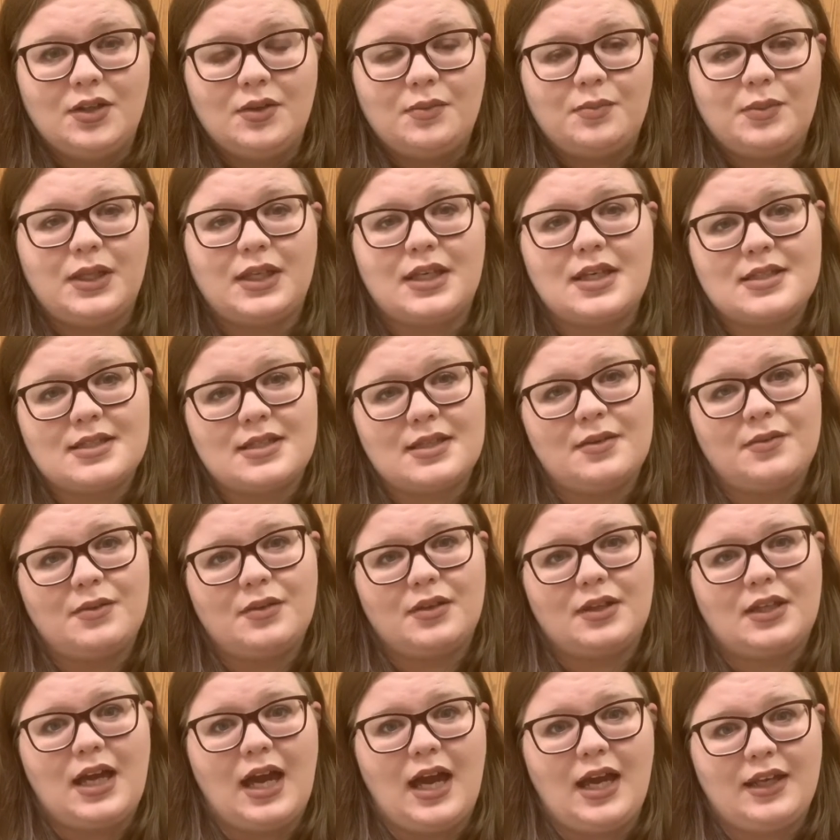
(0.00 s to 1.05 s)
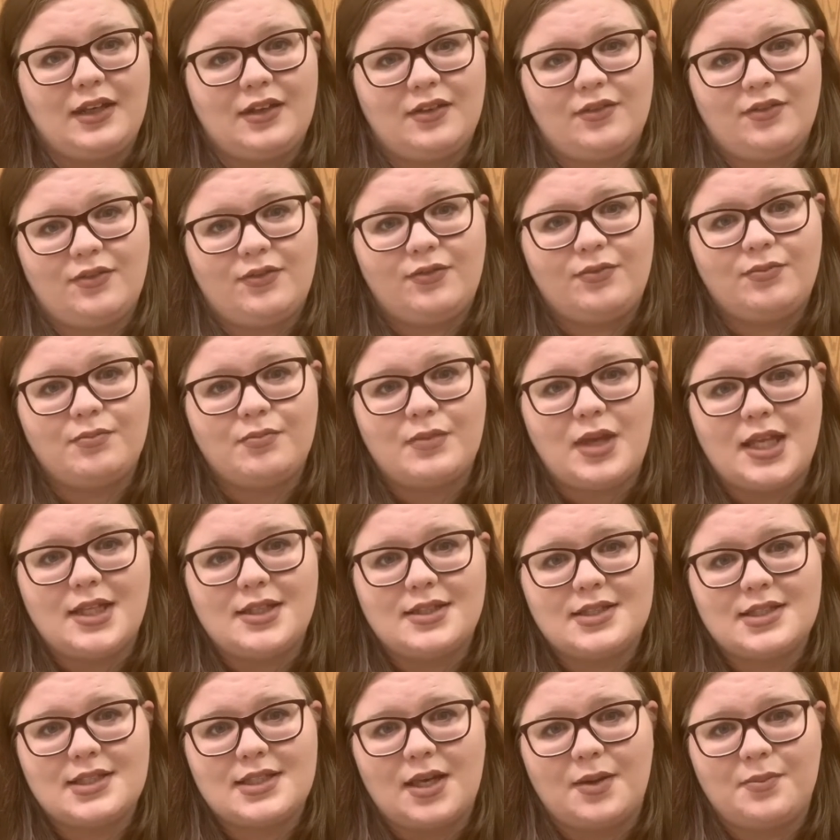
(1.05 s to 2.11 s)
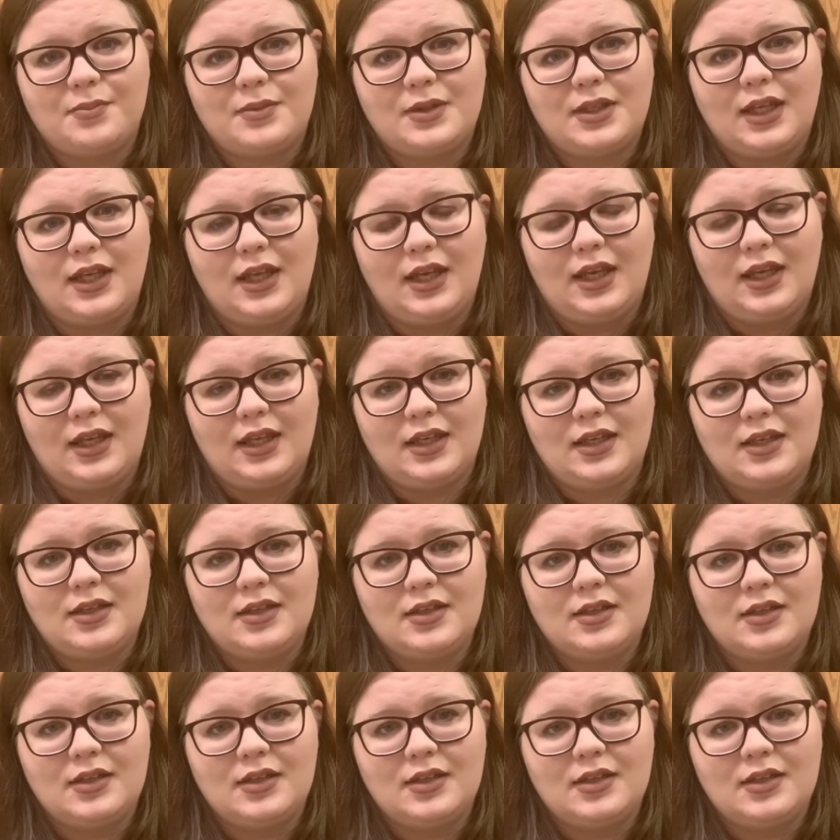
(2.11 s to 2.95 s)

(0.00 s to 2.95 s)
because it kind of meant something